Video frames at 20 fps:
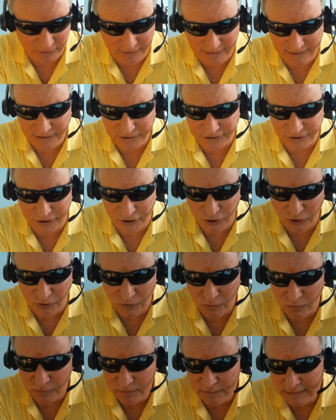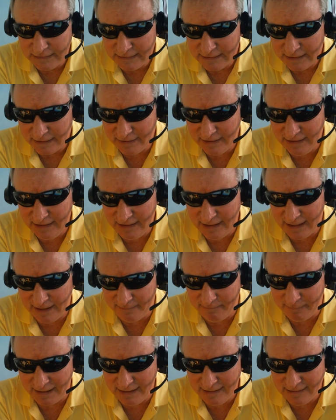of days ago. The
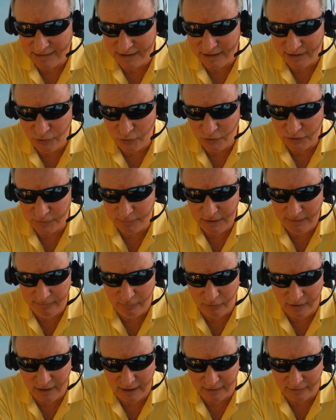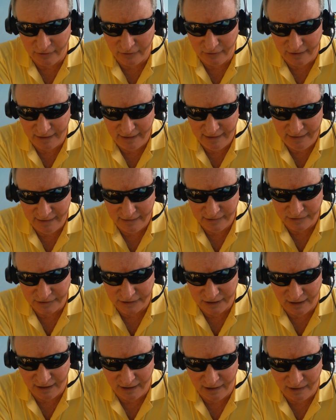La Prensa newspaper got their
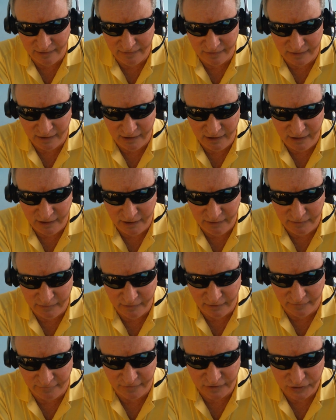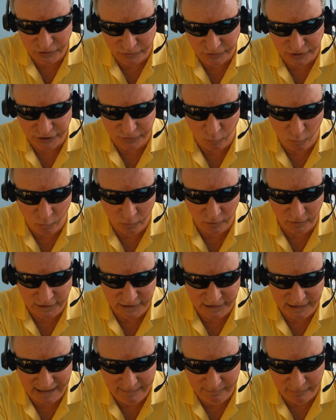hands on the official sworn
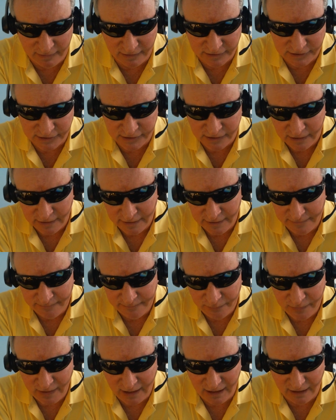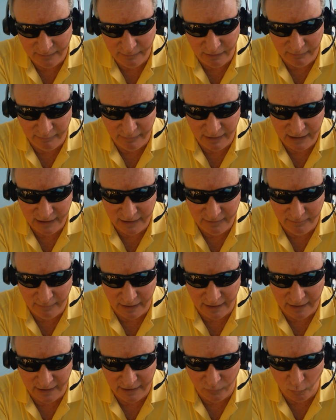statements that had been made
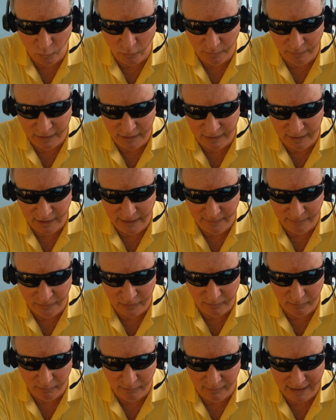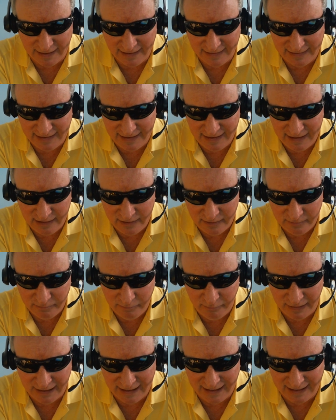by a woman named Maite
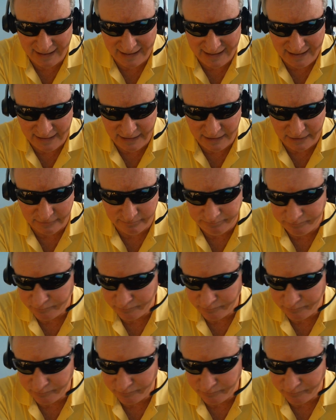Pellegrini.